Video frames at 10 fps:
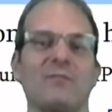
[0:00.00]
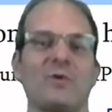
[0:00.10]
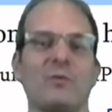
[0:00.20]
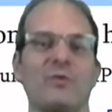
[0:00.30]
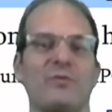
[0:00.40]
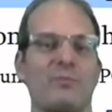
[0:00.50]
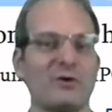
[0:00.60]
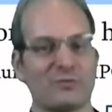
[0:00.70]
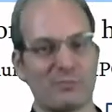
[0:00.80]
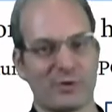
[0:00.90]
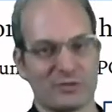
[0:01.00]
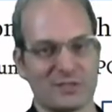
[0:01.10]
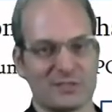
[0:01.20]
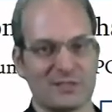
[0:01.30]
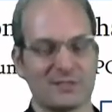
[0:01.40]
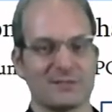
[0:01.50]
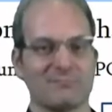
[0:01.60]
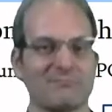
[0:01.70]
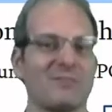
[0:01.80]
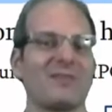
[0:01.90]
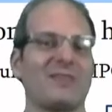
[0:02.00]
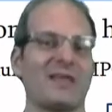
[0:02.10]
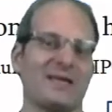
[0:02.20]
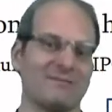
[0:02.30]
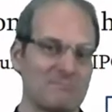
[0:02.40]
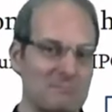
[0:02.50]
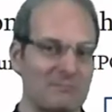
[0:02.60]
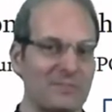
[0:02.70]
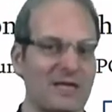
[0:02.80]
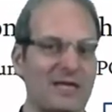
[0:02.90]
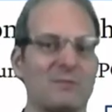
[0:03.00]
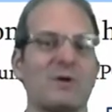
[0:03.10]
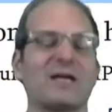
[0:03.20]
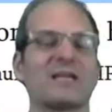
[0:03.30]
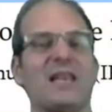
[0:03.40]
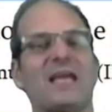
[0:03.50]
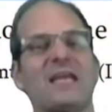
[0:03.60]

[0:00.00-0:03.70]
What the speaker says: with both processes, then it might lead